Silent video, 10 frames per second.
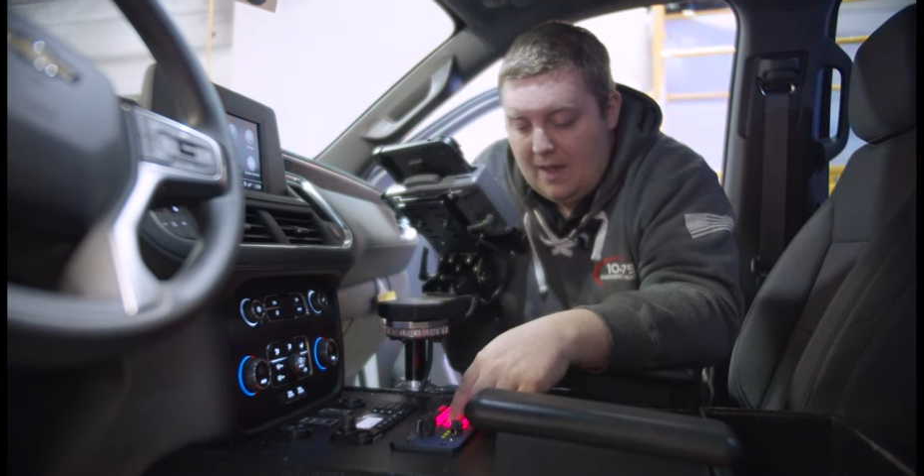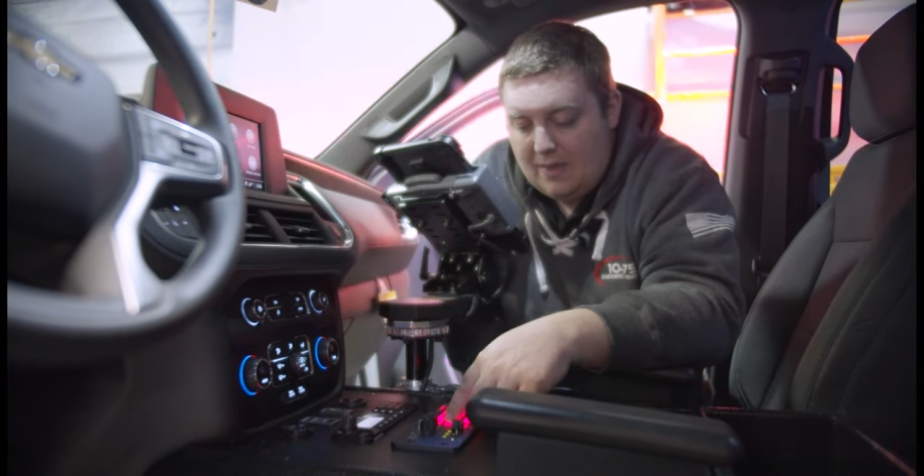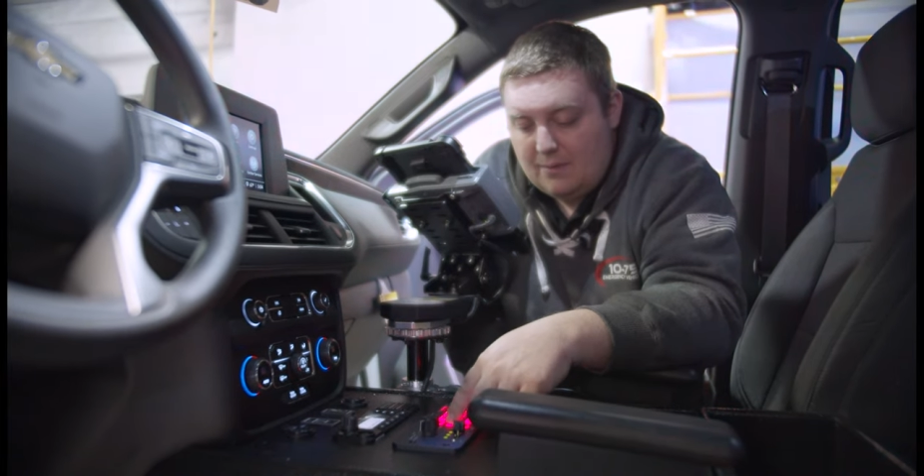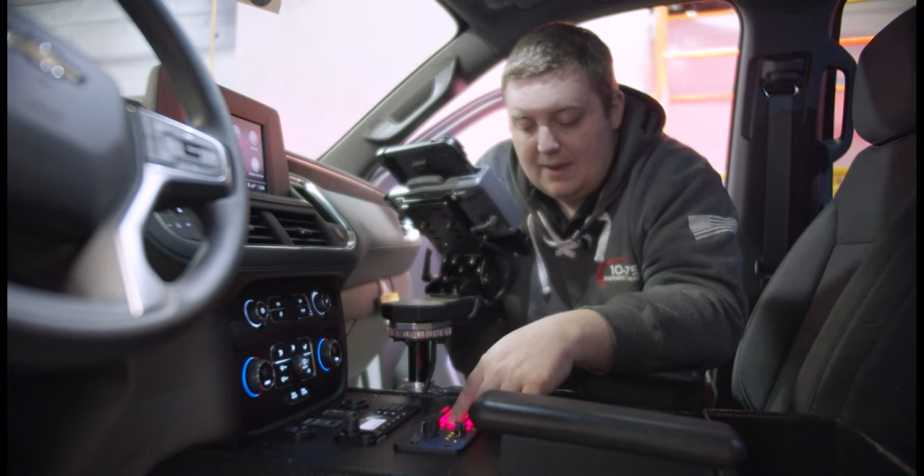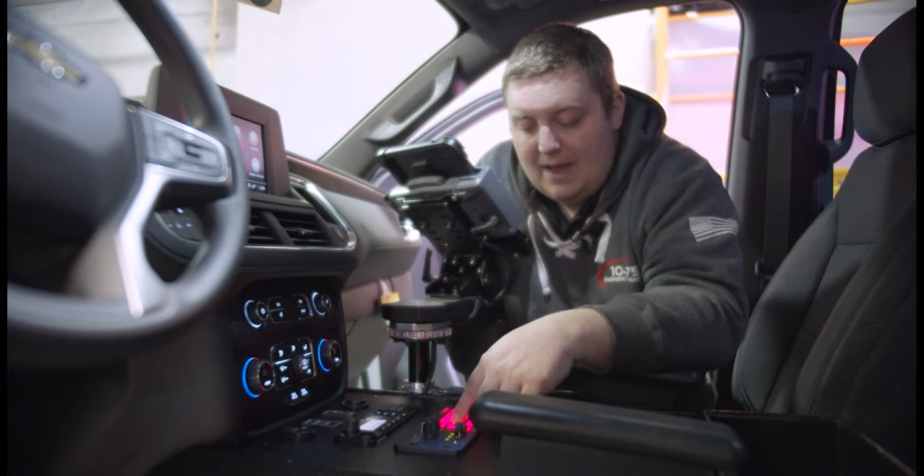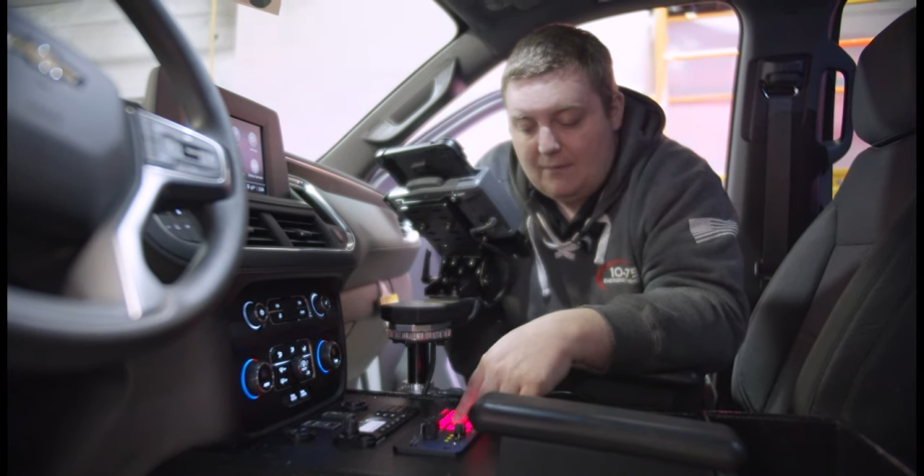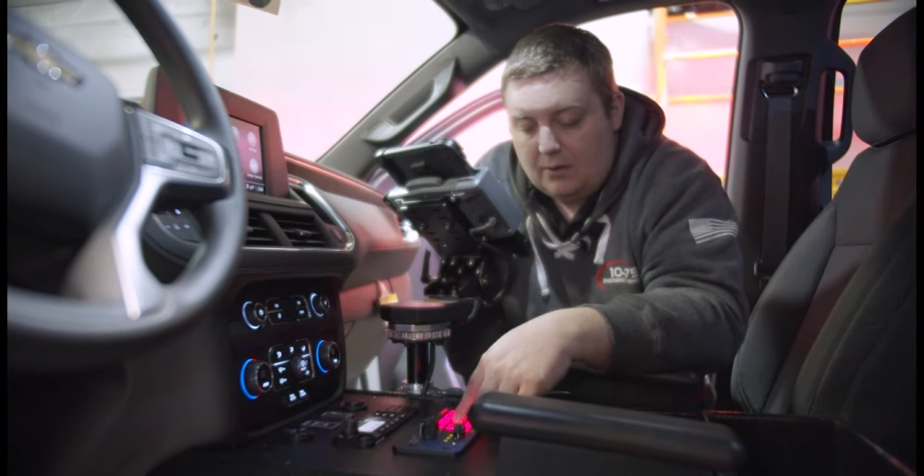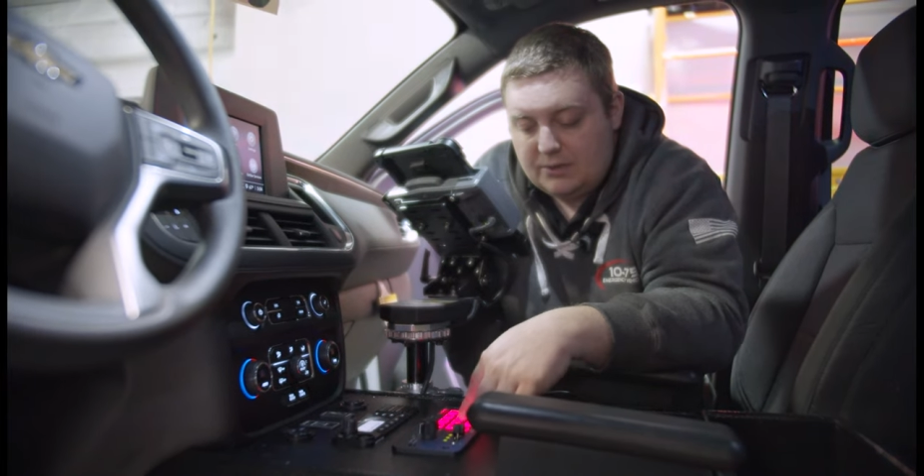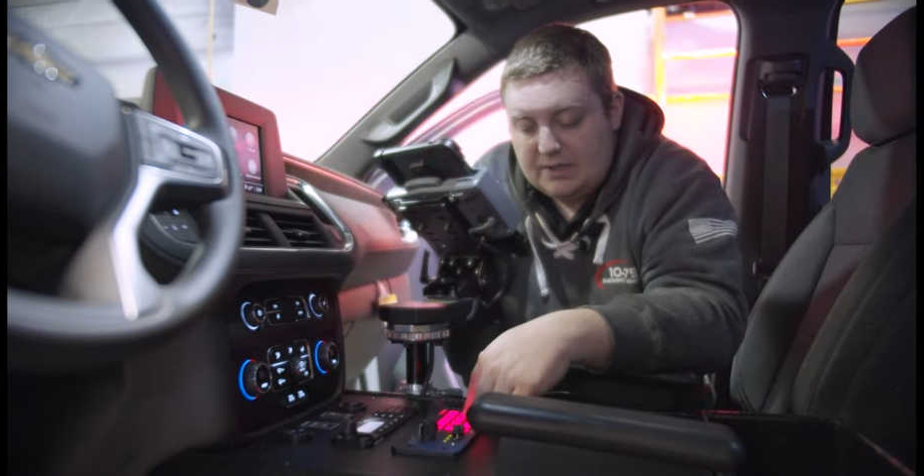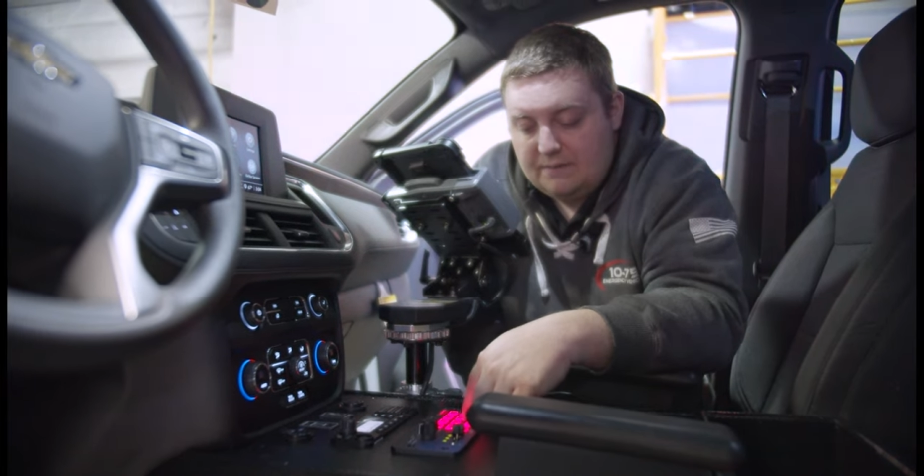And then we have
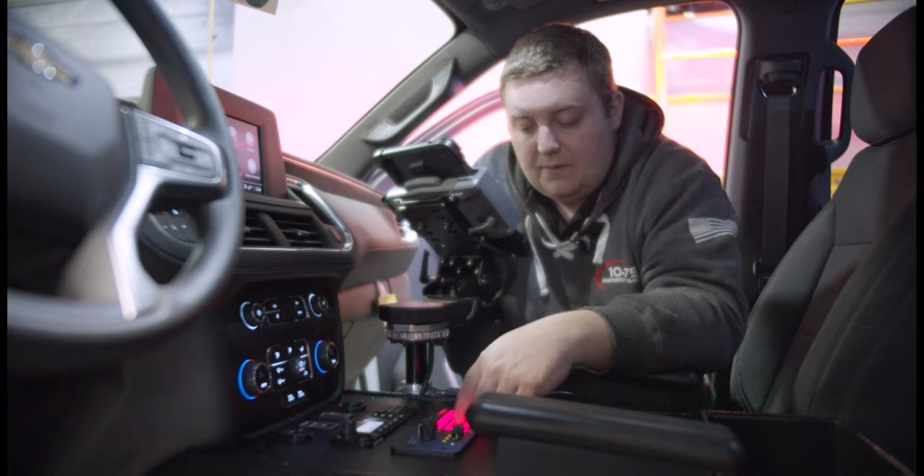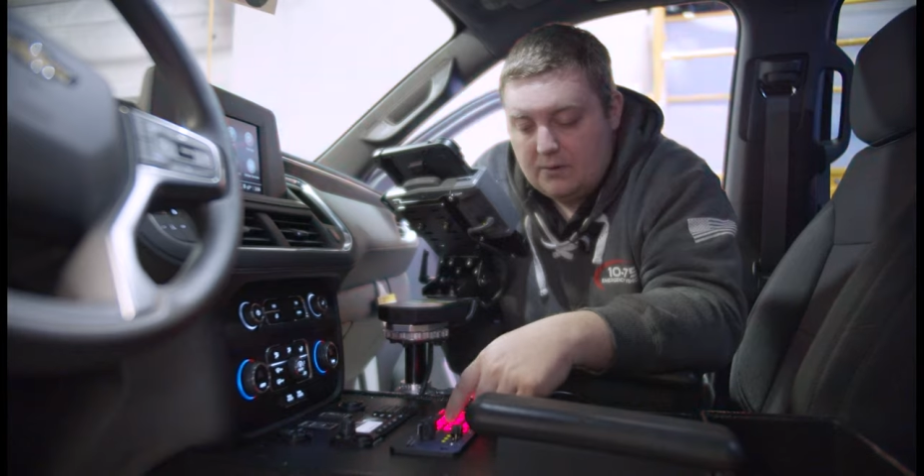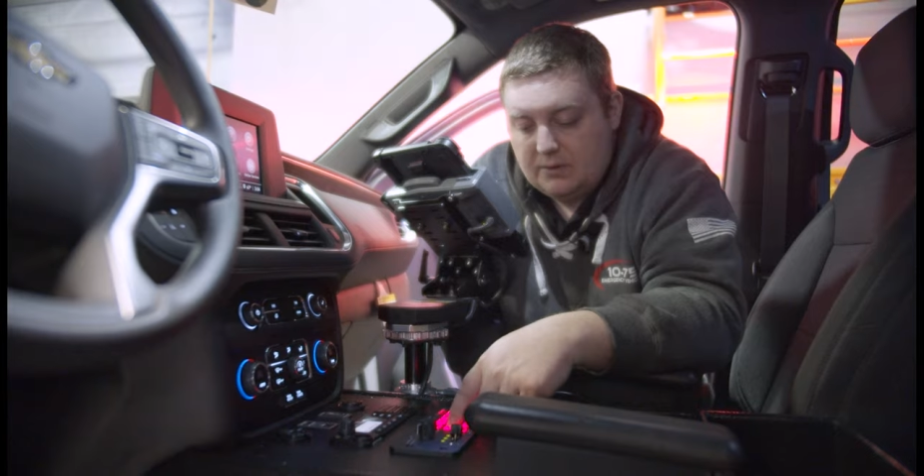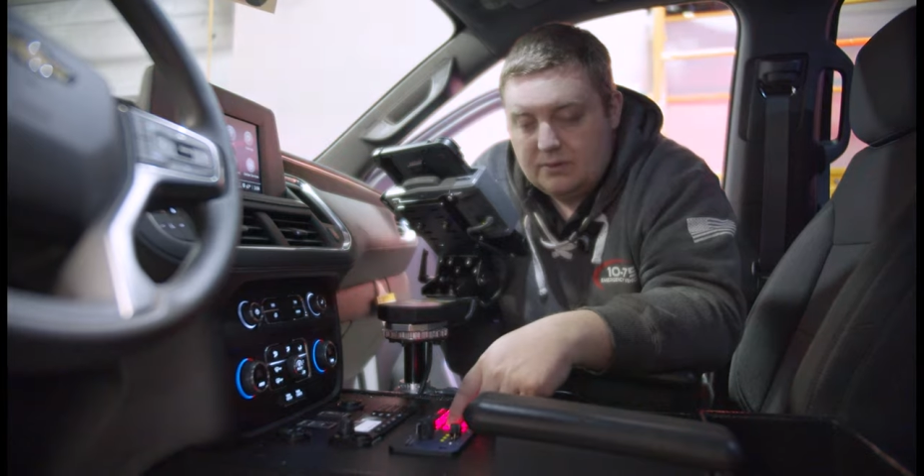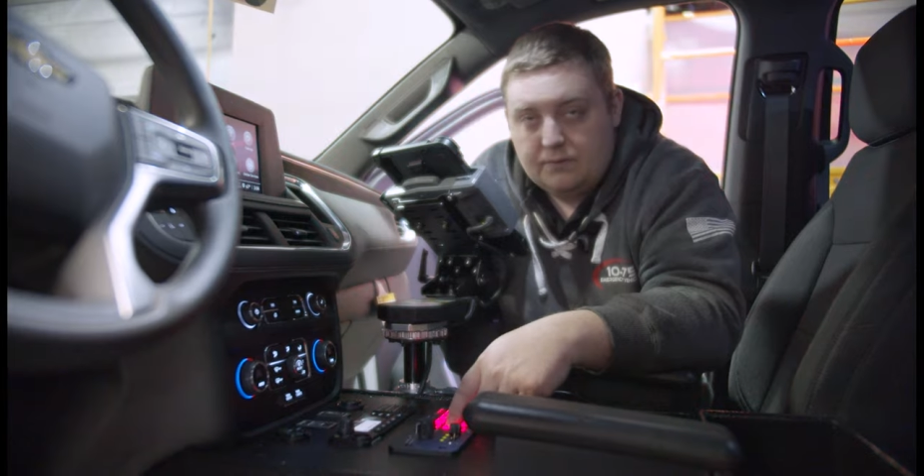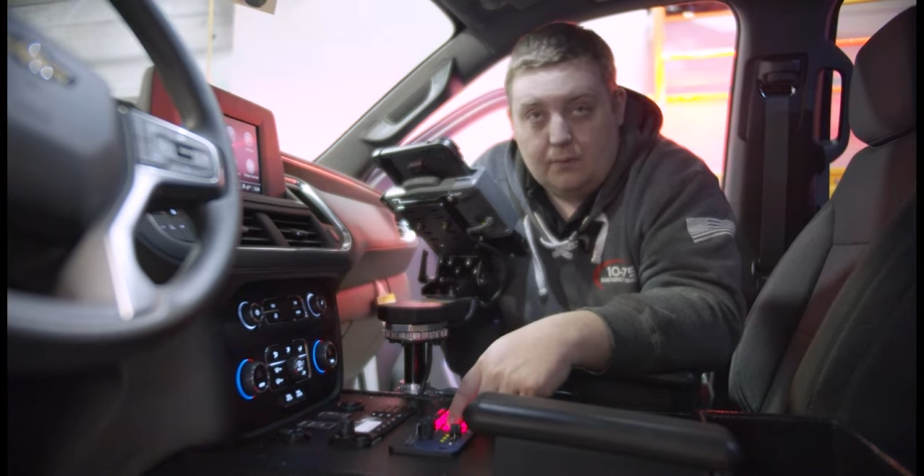our scene functions